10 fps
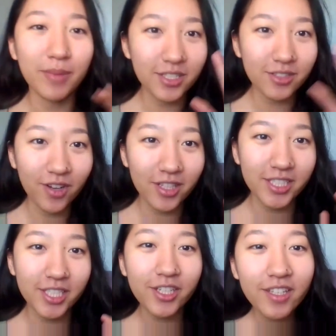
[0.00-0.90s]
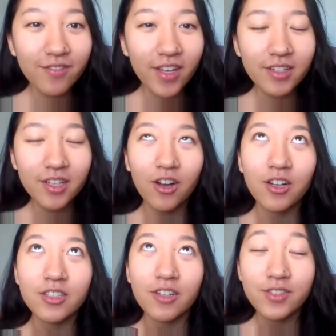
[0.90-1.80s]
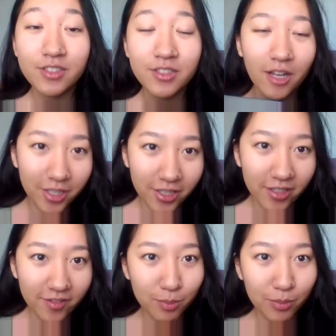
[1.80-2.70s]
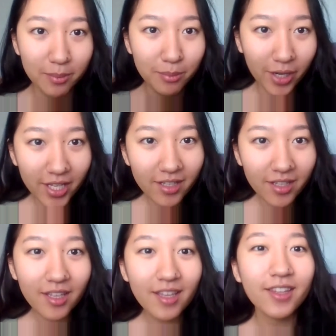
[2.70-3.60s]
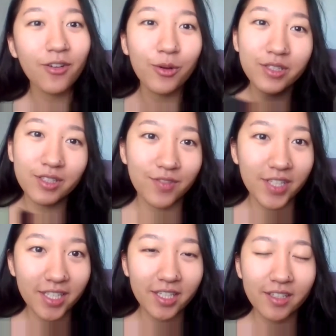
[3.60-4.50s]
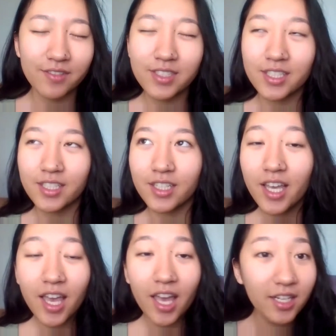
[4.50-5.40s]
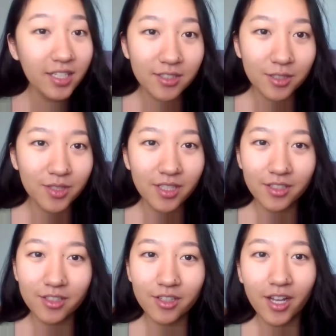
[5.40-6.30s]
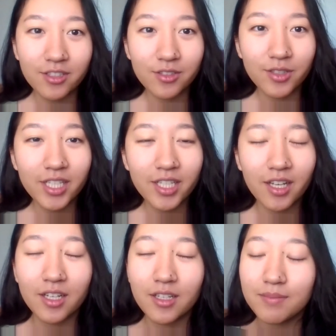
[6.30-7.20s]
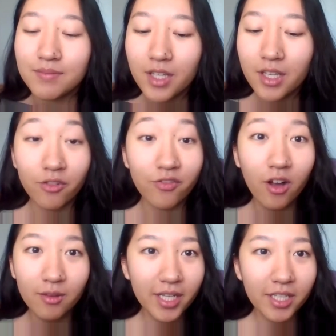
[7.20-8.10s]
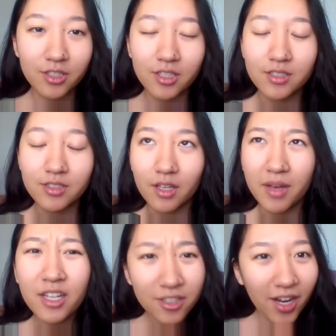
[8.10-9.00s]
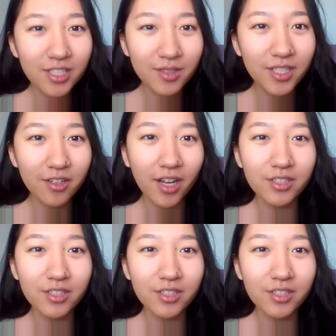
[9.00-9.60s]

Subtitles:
or major volunteering event called Alternative Spring Break. The OSV gives to any student, undergraduate, of all majors, undergraduate and